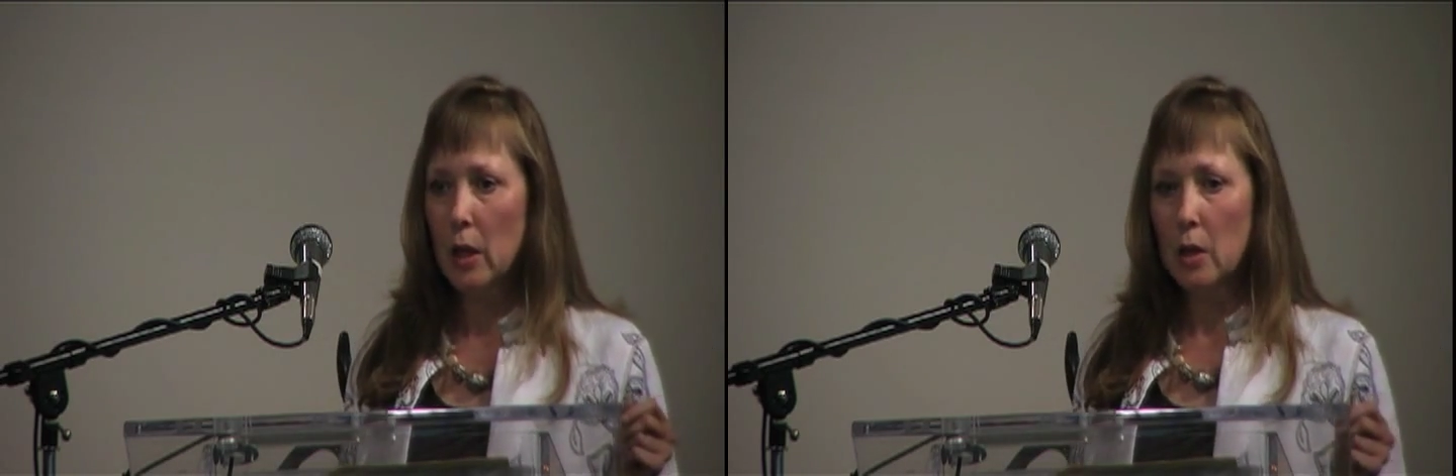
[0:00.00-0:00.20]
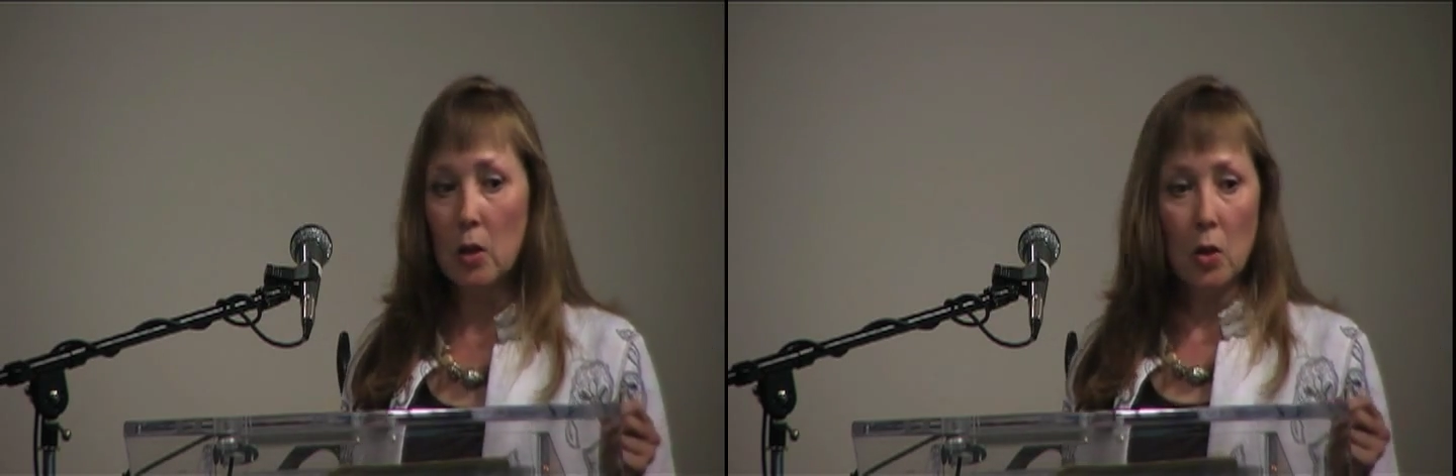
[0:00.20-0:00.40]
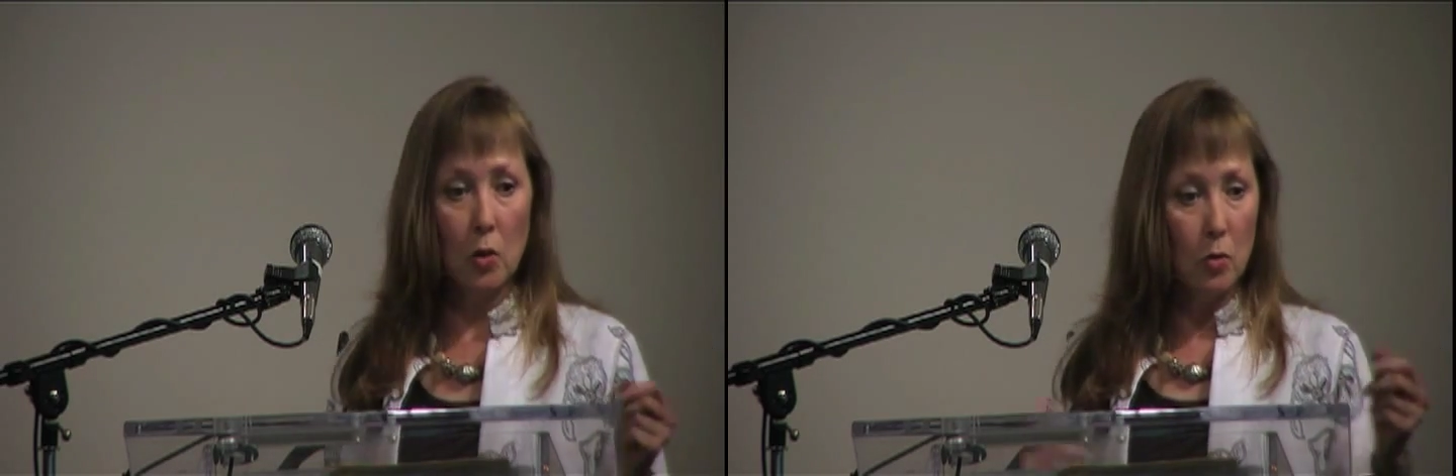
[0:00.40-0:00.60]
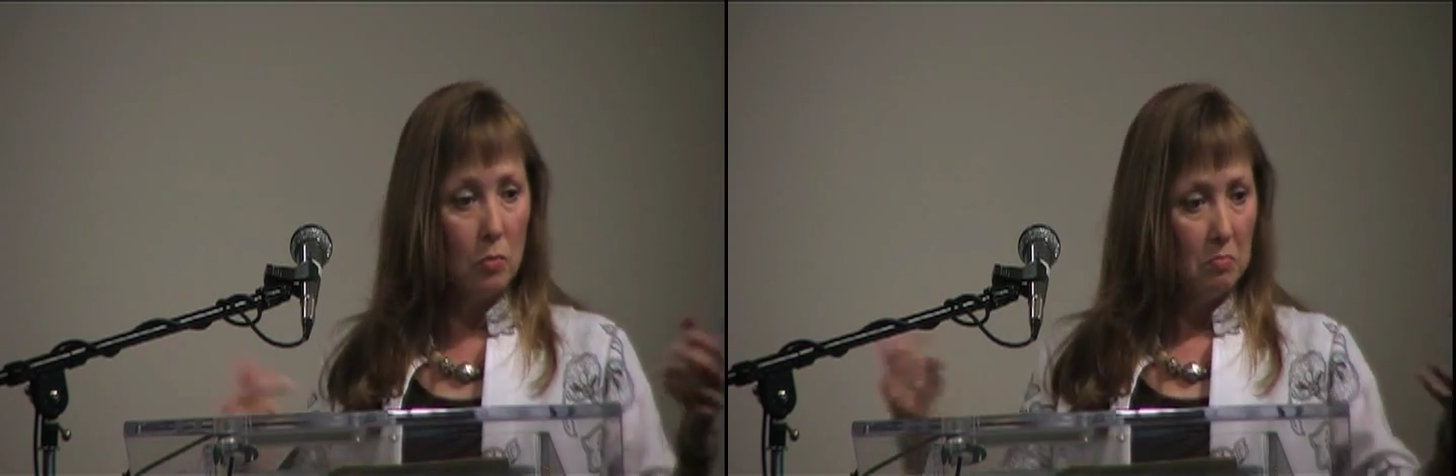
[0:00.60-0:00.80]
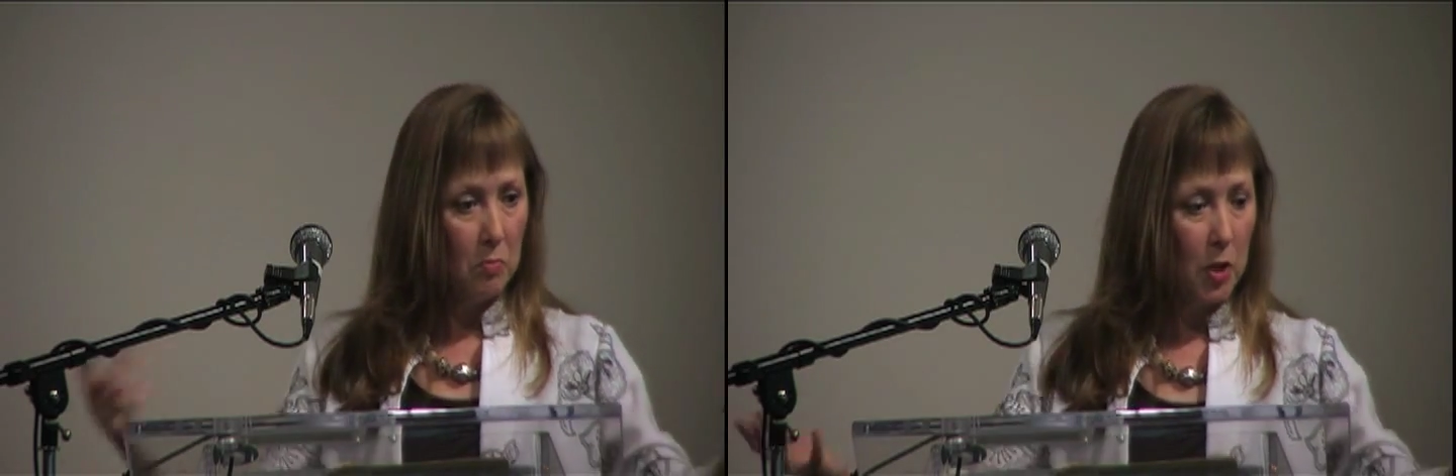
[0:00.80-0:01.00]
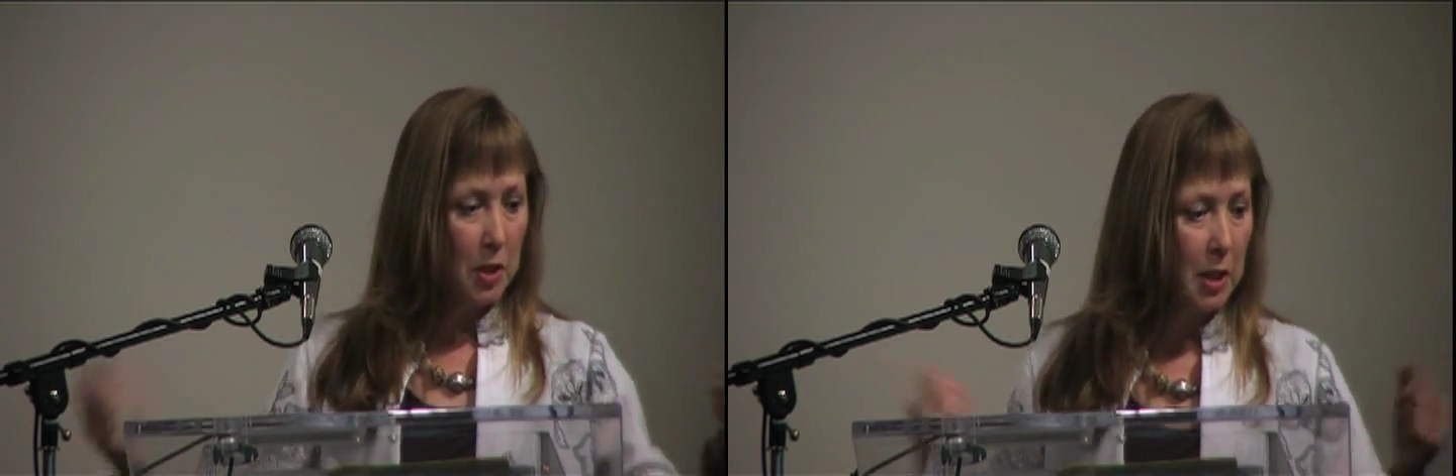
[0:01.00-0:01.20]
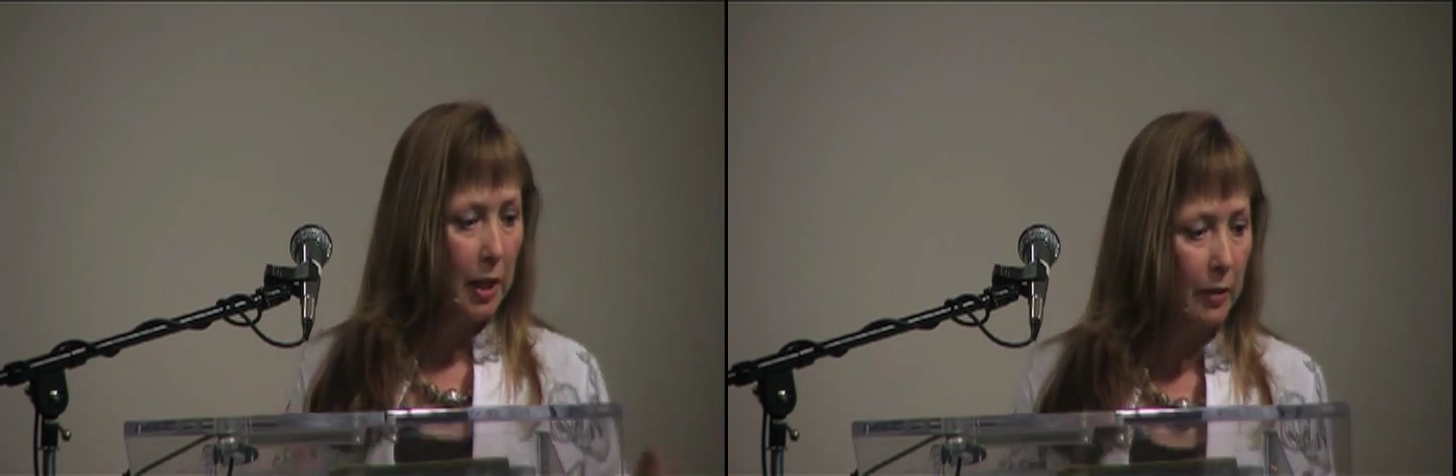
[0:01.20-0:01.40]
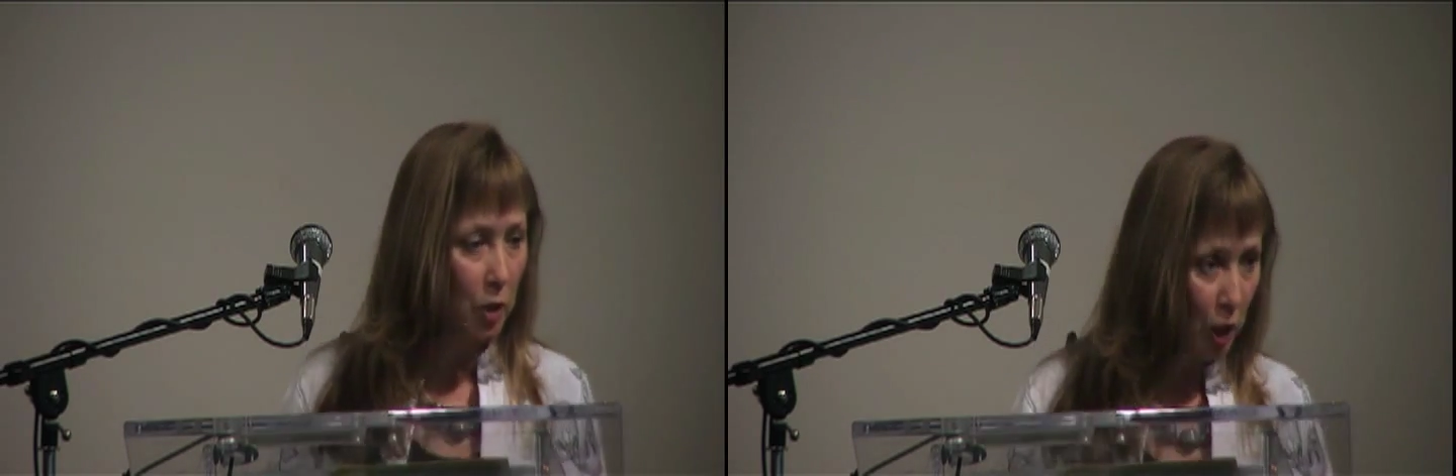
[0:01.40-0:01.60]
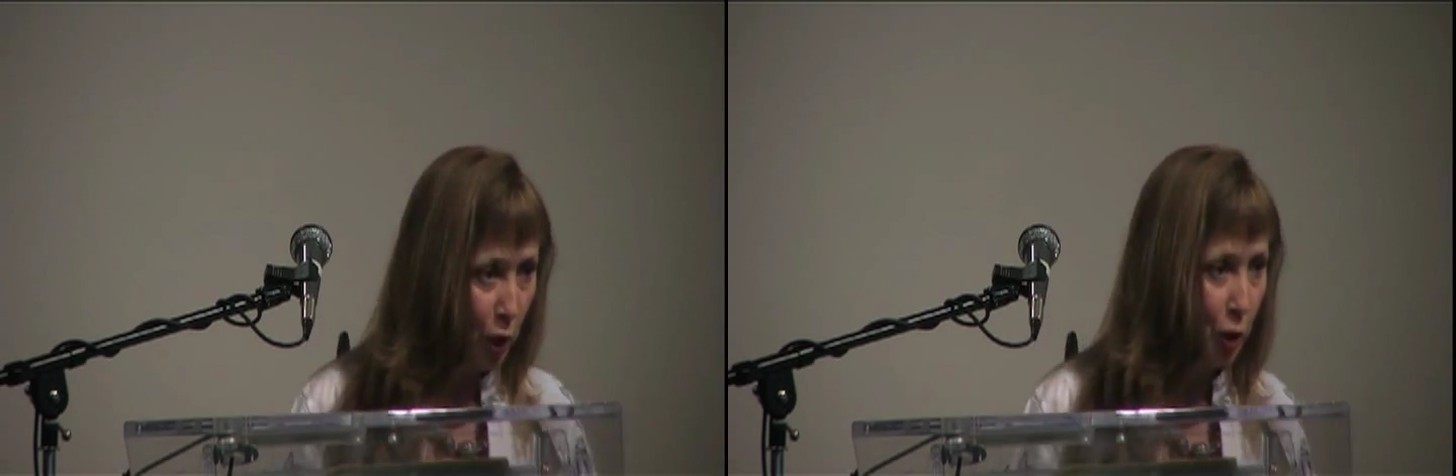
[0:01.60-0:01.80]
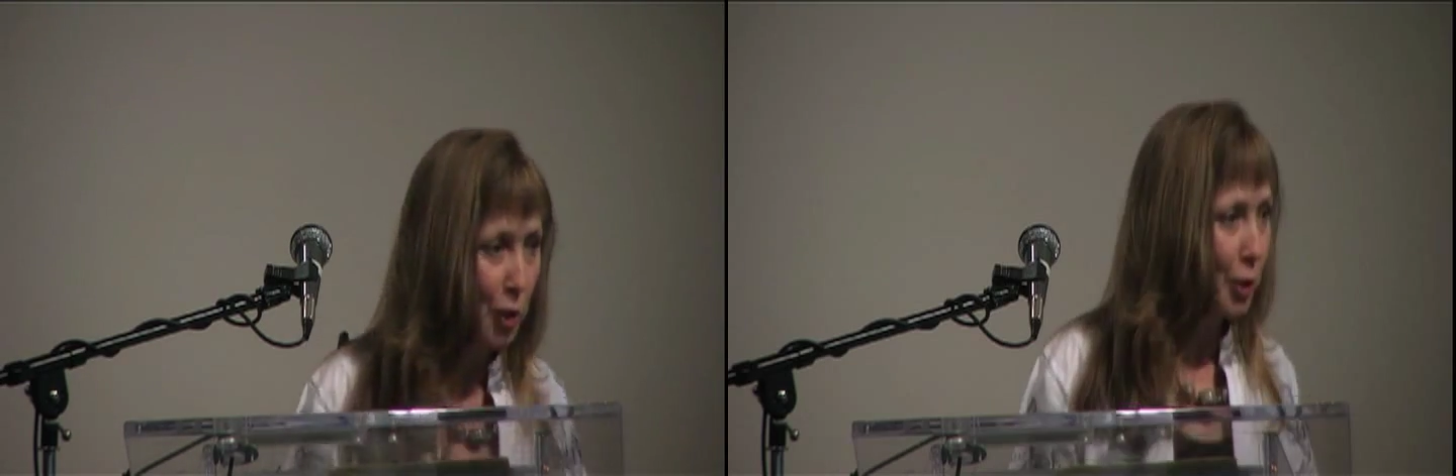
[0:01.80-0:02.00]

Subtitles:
You know, just like the chairs